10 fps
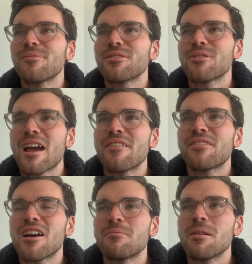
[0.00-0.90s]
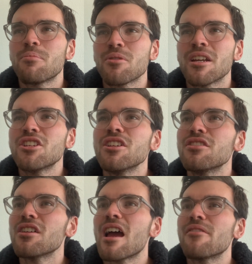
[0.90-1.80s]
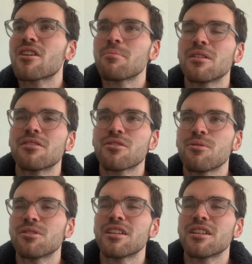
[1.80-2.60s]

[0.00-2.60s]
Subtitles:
So I have that on my board. I have a couple other quotes.